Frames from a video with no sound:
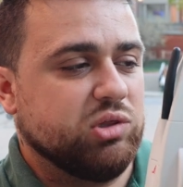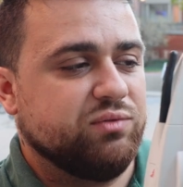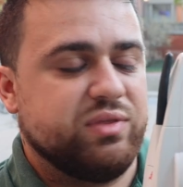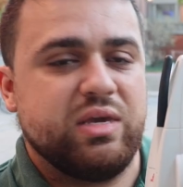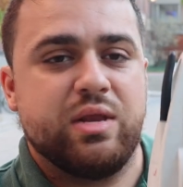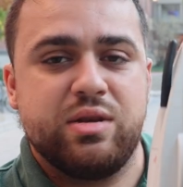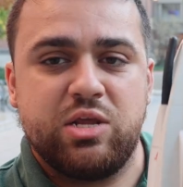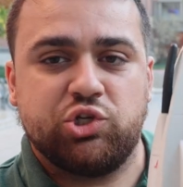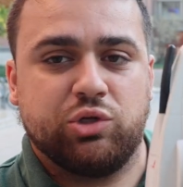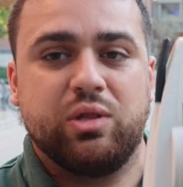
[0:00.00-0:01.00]
all of the
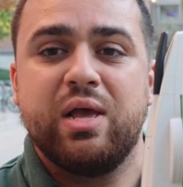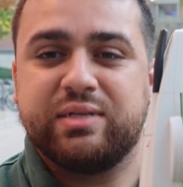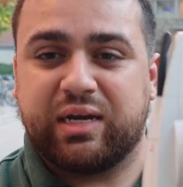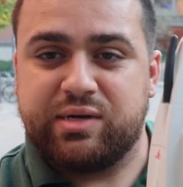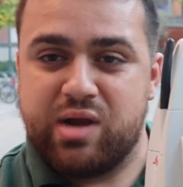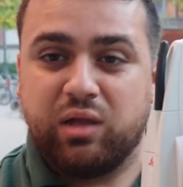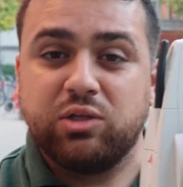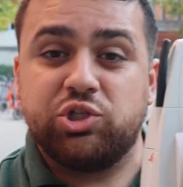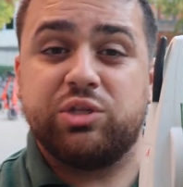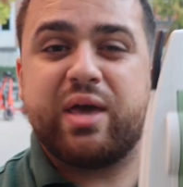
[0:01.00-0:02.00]
initial
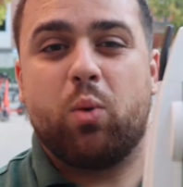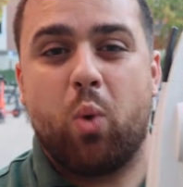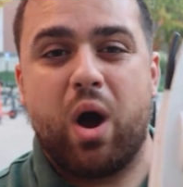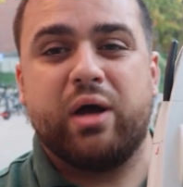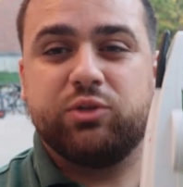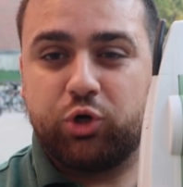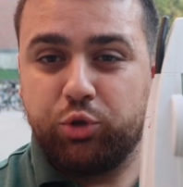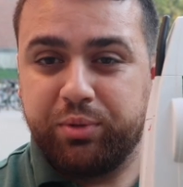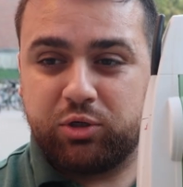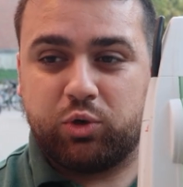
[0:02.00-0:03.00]
technology that Wild
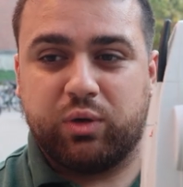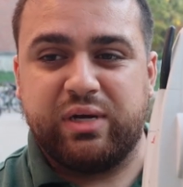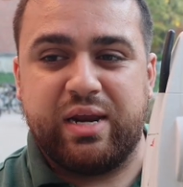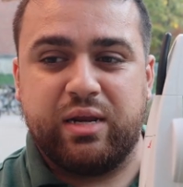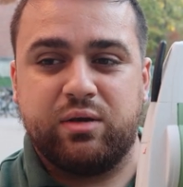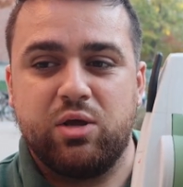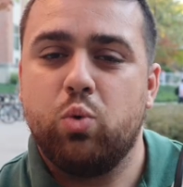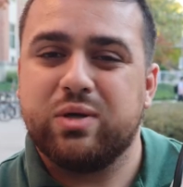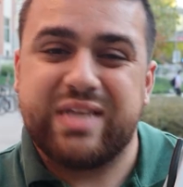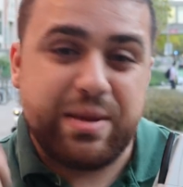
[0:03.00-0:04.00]
Heerbrugg created, who
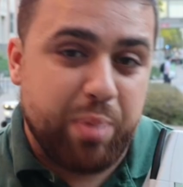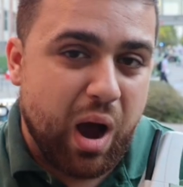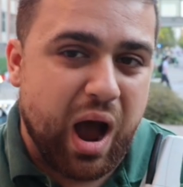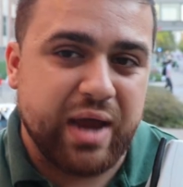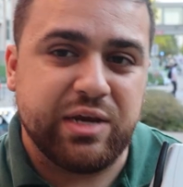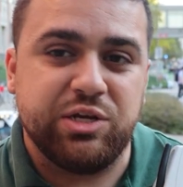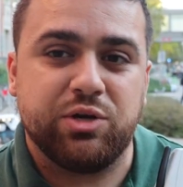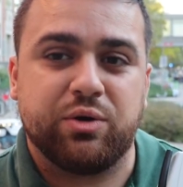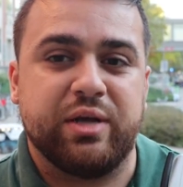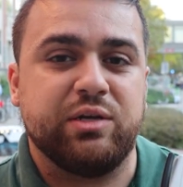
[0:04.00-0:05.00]
was a
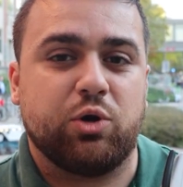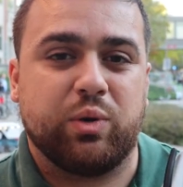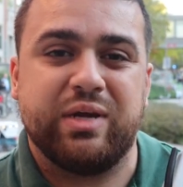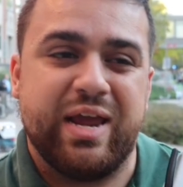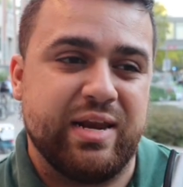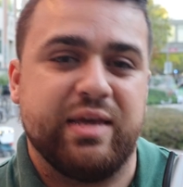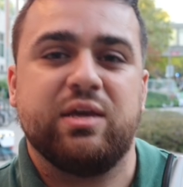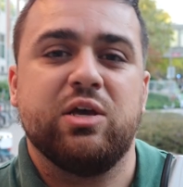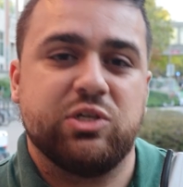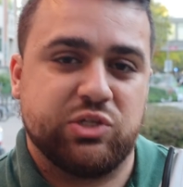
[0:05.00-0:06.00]
pioneer in
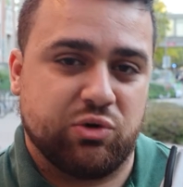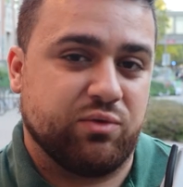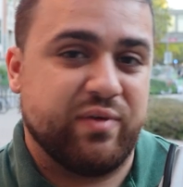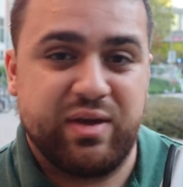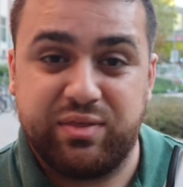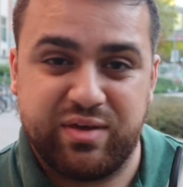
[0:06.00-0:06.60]
creating survey